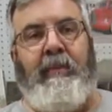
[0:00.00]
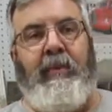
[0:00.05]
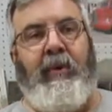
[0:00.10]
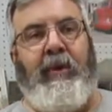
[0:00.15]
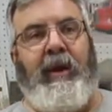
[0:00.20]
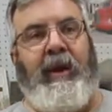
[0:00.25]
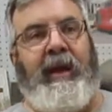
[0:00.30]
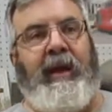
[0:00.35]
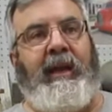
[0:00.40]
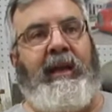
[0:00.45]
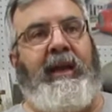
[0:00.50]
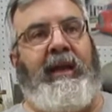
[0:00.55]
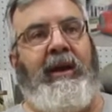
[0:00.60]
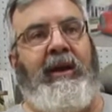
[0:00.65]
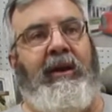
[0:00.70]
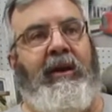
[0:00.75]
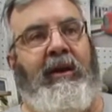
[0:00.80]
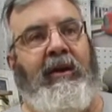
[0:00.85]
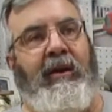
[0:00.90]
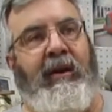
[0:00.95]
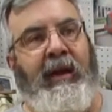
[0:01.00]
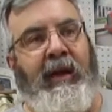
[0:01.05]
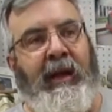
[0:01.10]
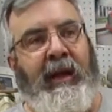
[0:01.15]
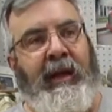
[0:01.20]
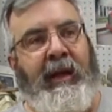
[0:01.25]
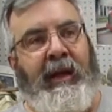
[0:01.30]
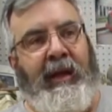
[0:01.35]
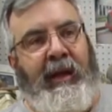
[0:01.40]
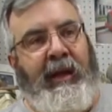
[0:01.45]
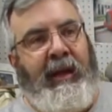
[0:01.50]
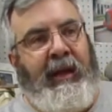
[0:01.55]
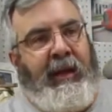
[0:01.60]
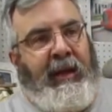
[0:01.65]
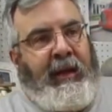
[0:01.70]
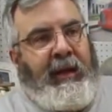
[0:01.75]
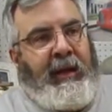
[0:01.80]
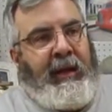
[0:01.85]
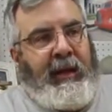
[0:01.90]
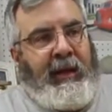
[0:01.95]
put in here
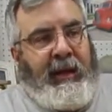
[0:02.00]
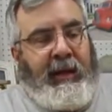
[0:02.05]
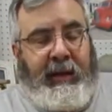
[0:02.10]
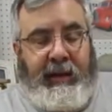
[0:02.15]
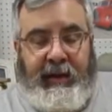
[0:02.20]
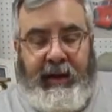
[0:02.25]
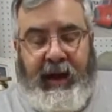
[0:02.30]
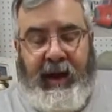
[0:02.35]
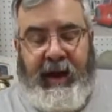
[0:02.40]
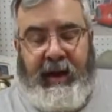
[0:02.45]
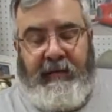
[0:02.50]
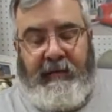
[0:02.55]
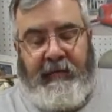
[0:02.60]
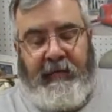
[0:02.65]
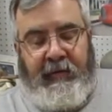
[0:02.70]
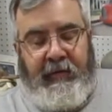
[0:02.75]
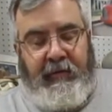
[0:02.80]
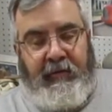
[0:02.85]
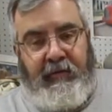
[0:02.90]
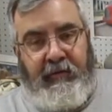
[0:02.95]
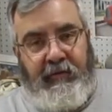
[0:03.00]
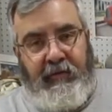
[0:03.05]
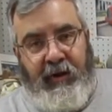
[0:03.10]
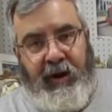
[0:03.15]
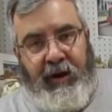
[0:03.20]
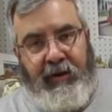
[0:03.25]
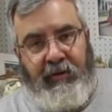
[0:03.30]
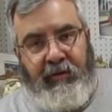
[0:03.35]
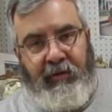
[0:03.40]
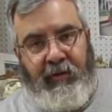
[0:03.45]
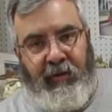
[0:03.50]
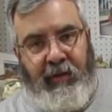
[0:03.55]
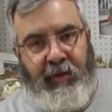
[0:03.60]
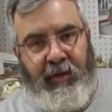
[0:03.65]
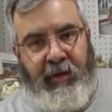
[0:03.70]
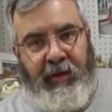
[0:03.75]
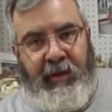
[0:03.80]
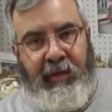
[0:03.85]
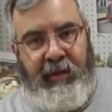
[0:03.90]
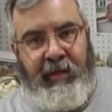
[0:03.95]
not for
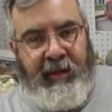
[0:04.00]
structural.